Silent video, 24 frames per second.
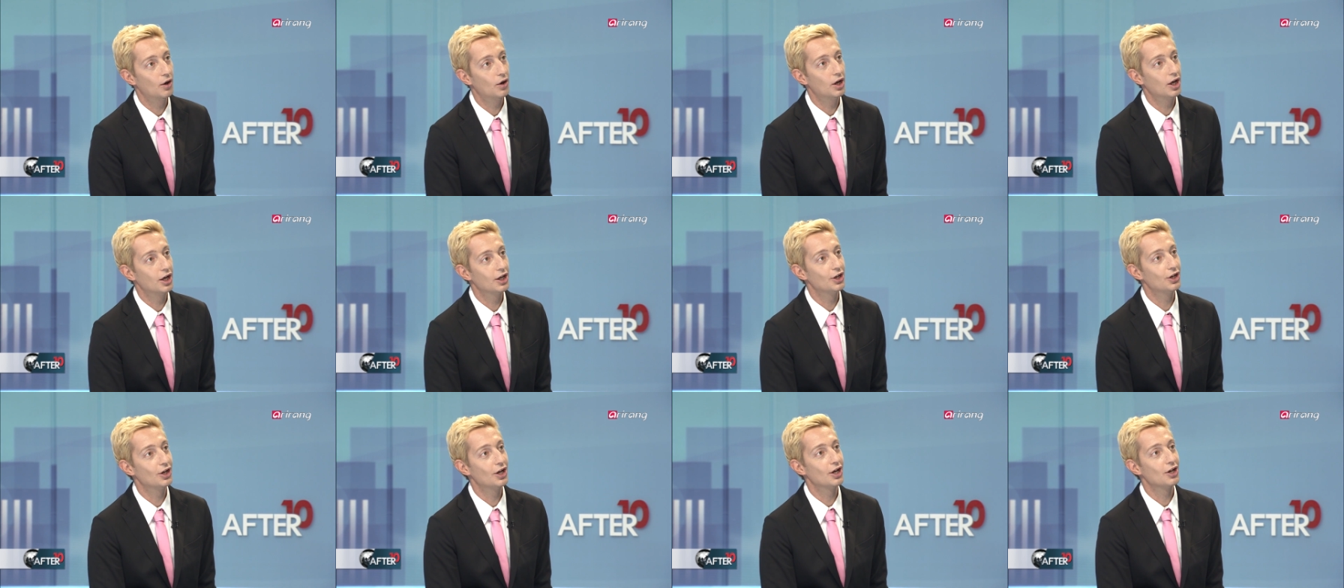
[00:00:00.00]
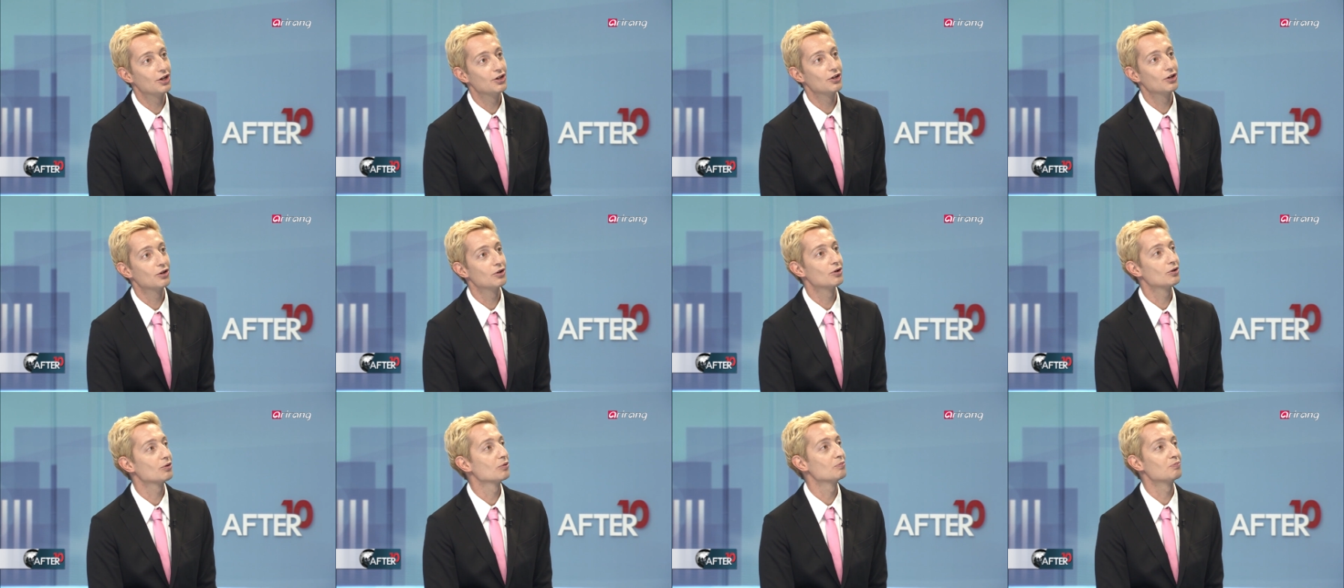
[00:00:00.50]
And
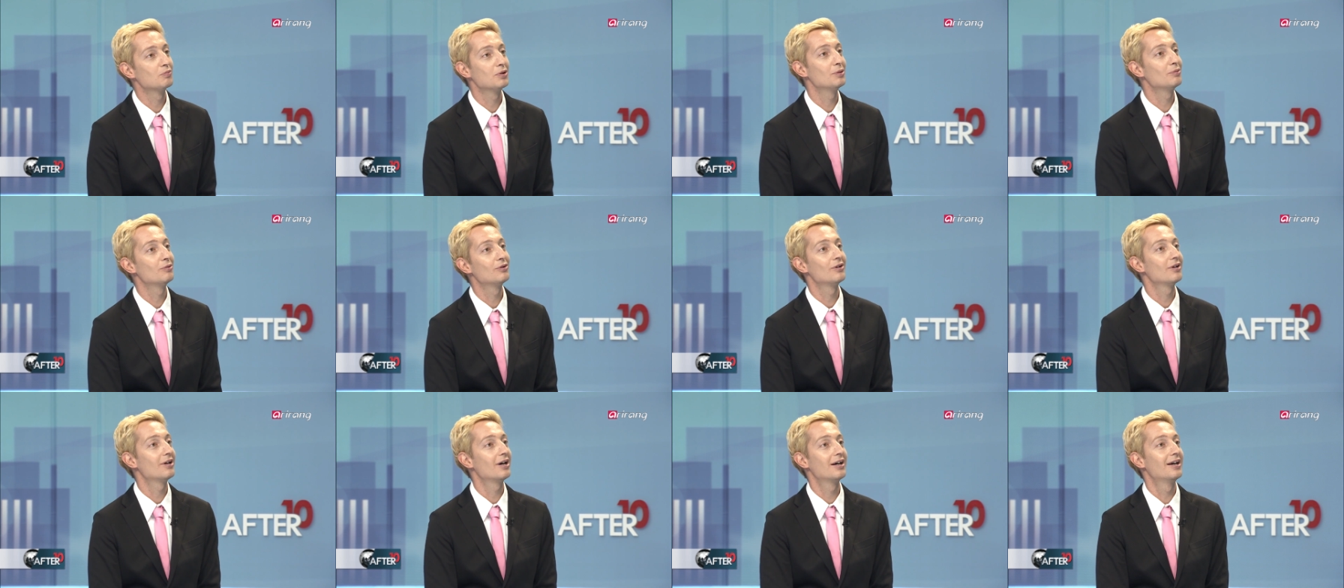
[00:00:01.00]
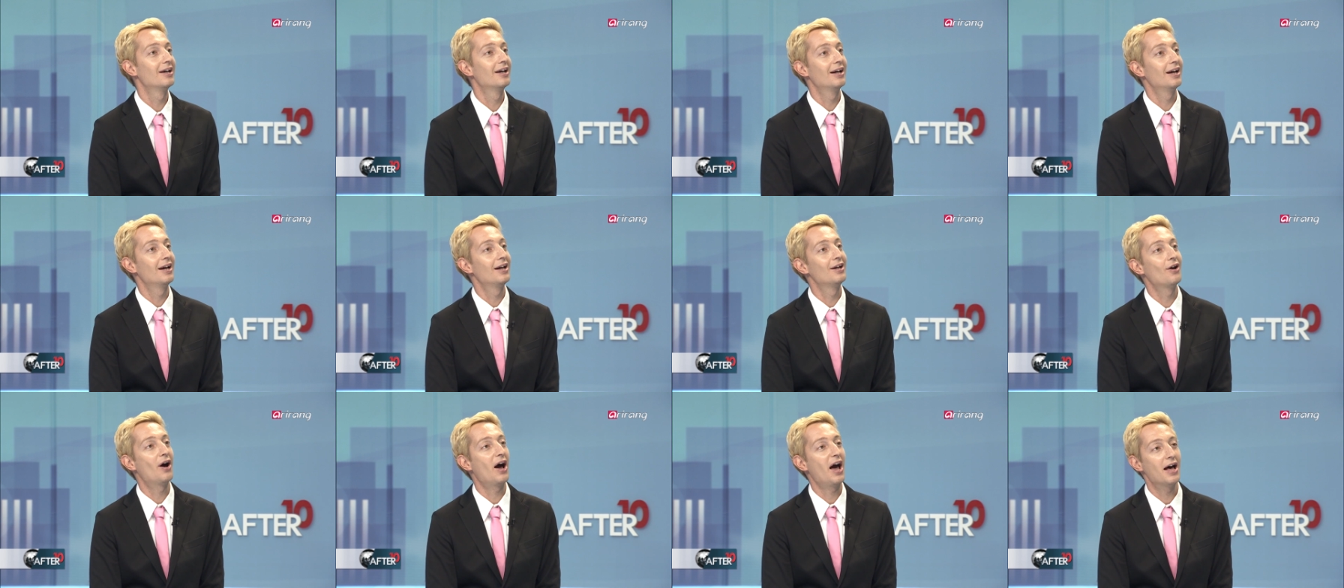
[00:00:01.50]
there were people,
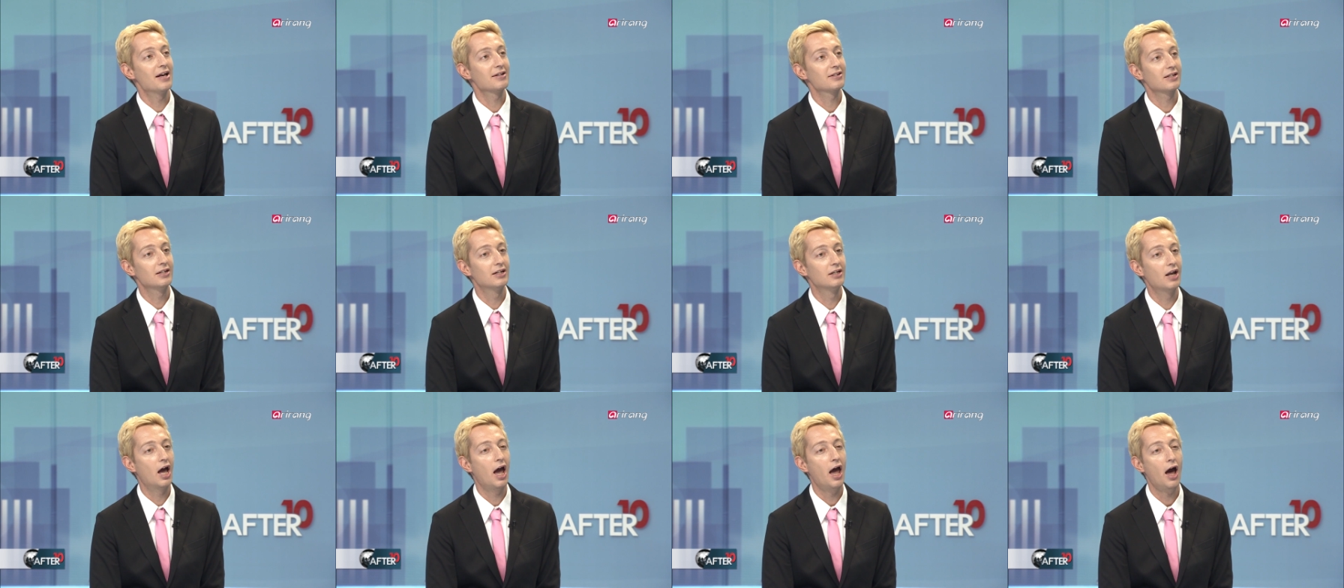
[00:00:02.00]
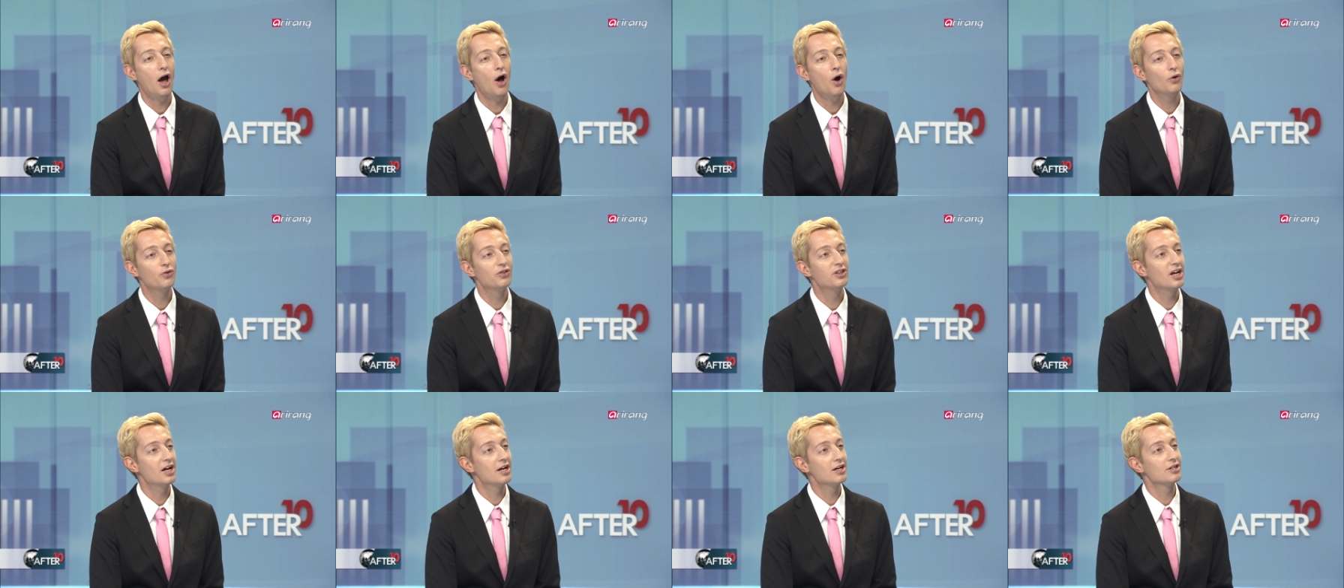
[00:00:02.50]
you know, asking how
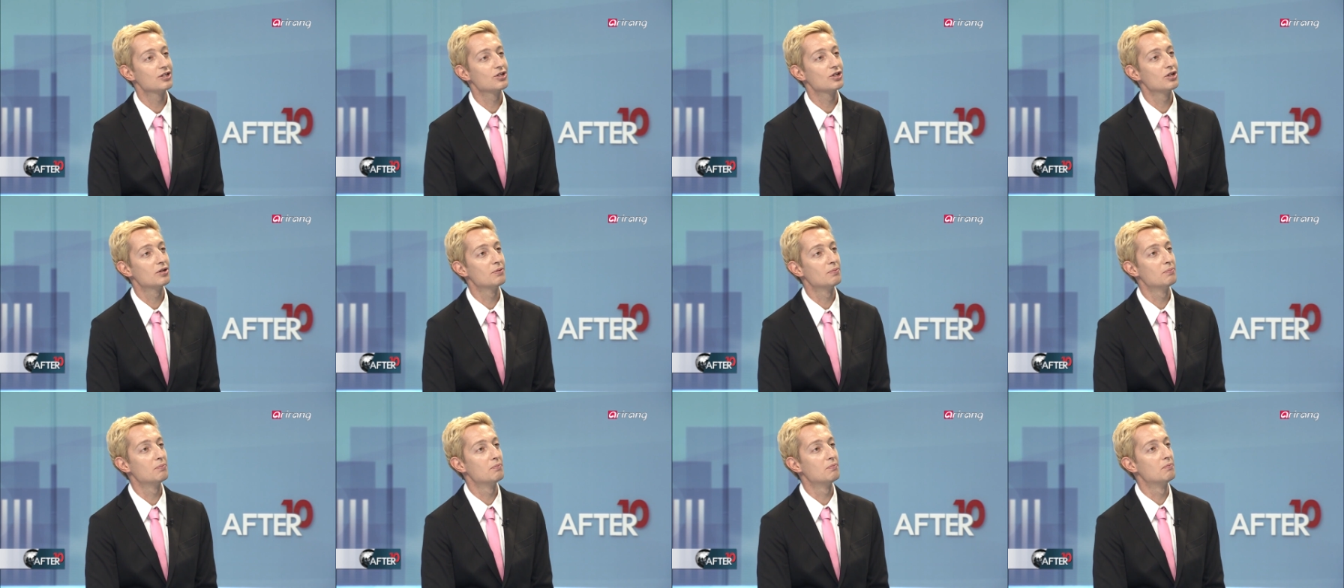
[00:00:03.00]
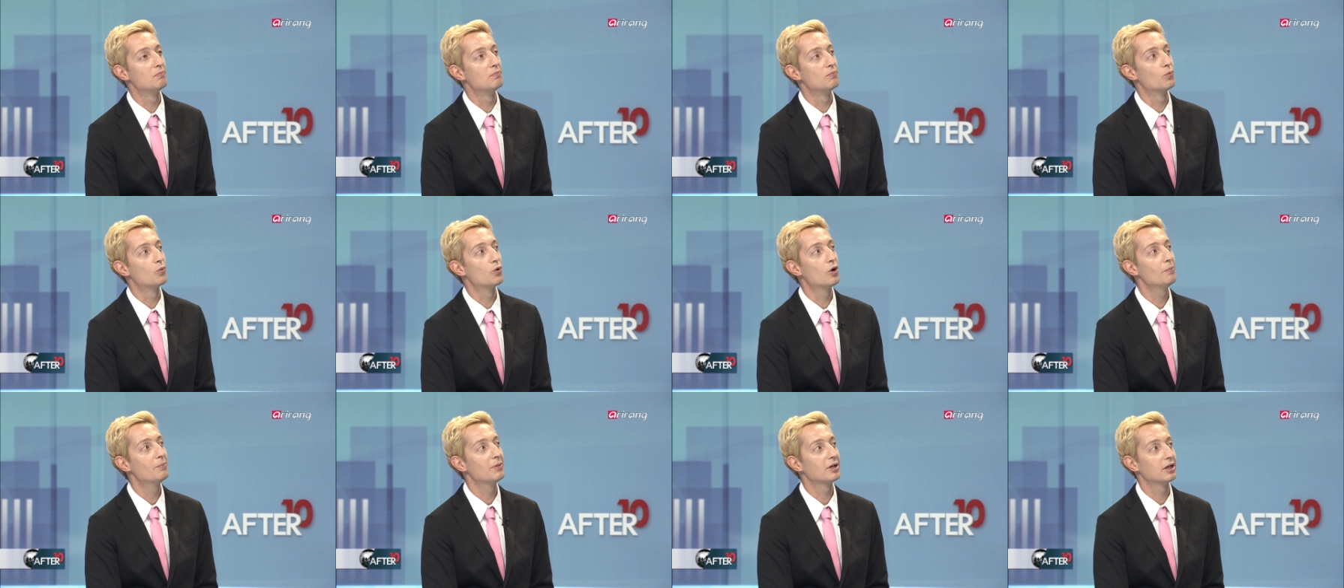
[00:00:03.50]
does a
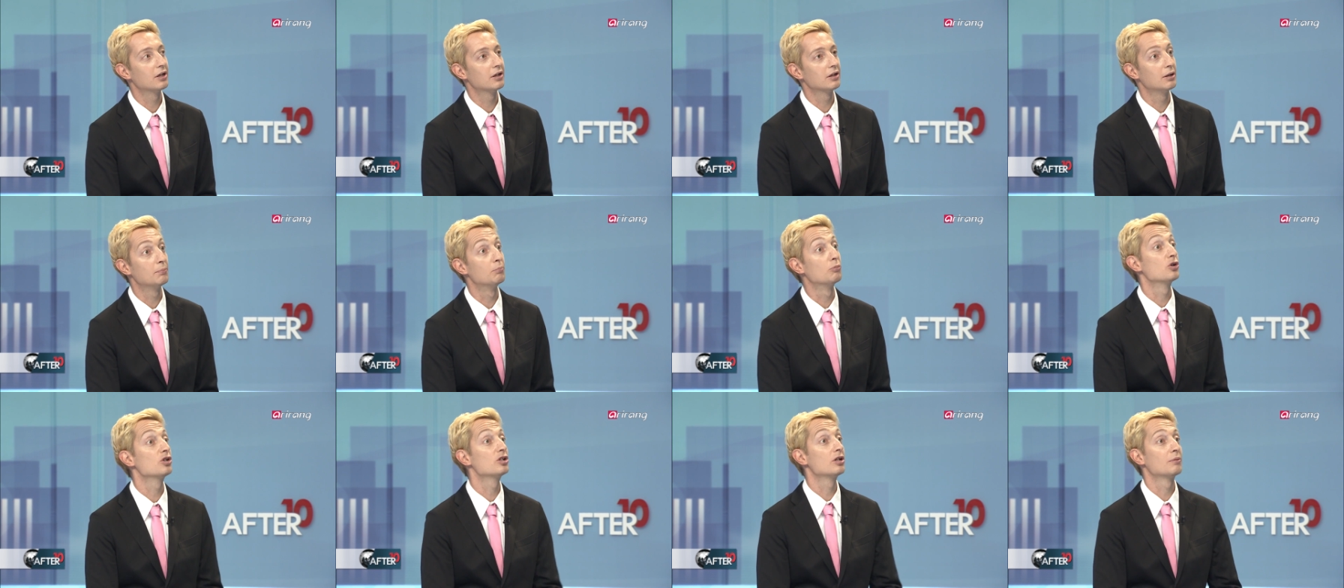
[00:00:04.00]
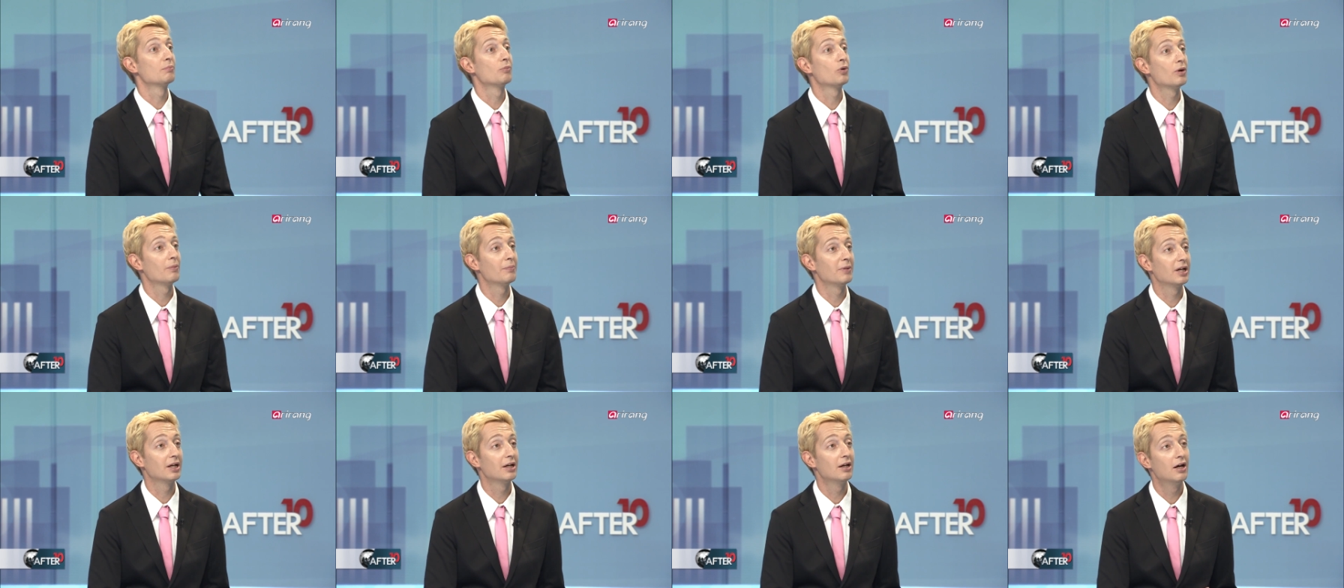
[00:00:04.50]
woman and a Muslim
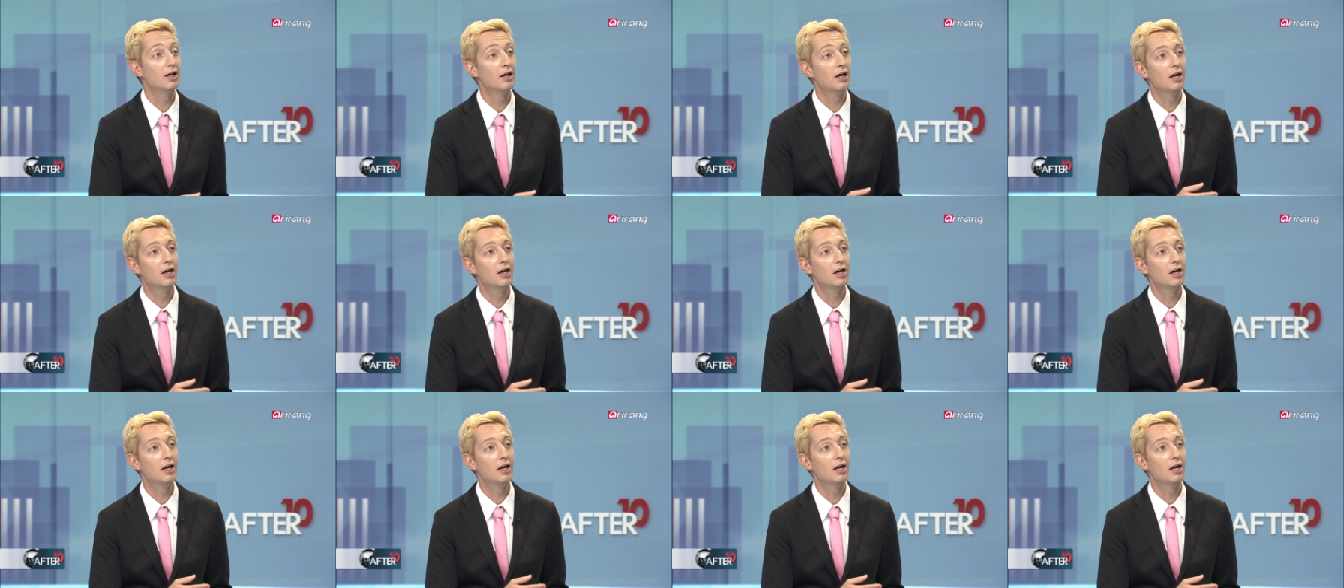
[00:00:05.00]
woman